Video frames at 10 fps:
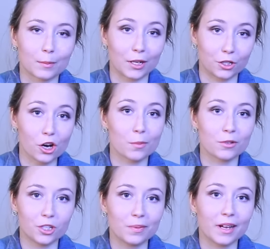my
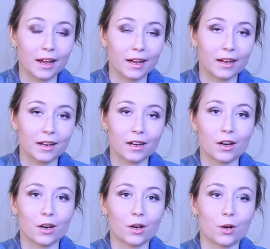term GPA
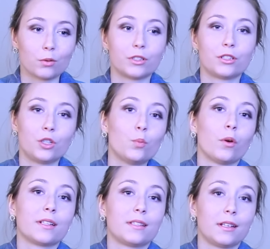was
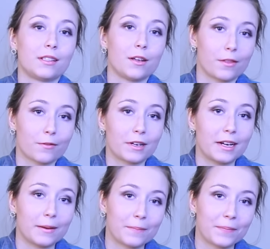
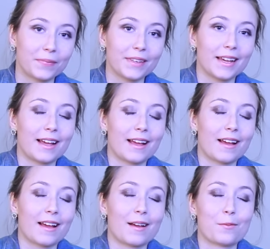2.63,
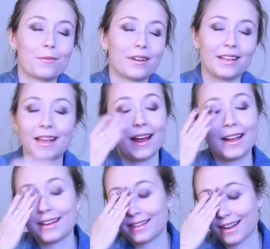and
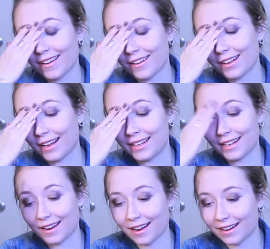I
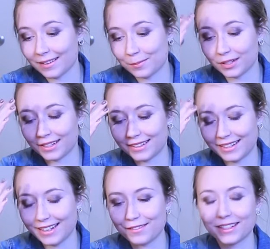cannot
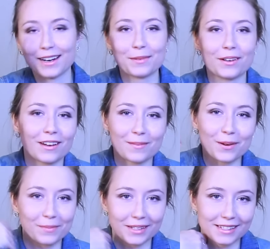believe that I'm talking
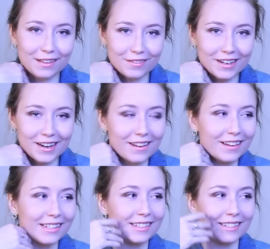about myself right now.
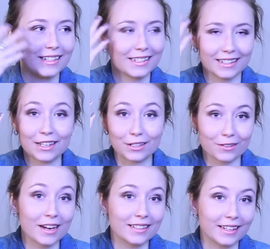It's
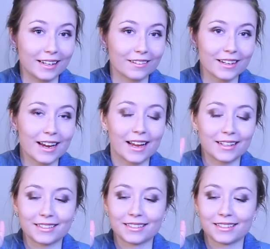crazy. Okay,